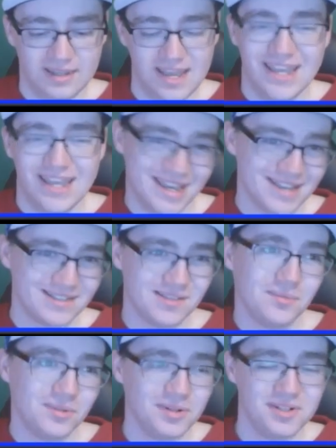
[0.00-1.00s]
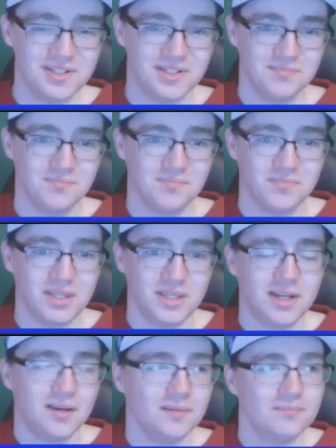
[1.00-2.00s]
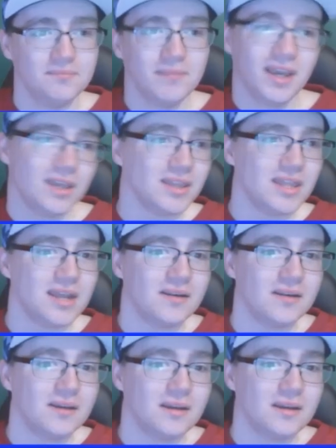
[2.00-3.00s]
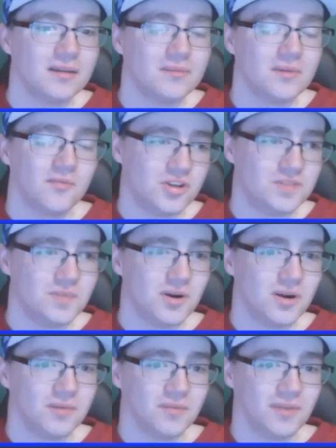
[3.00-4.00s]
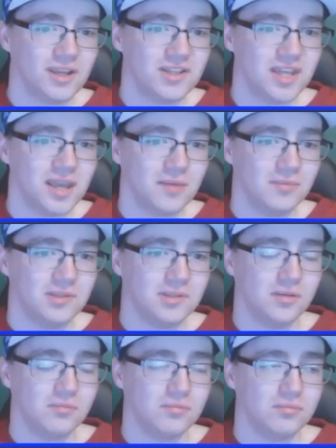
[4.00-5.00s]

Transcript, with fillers: And yes, of course, you know, back then, the first part, my face cam was like,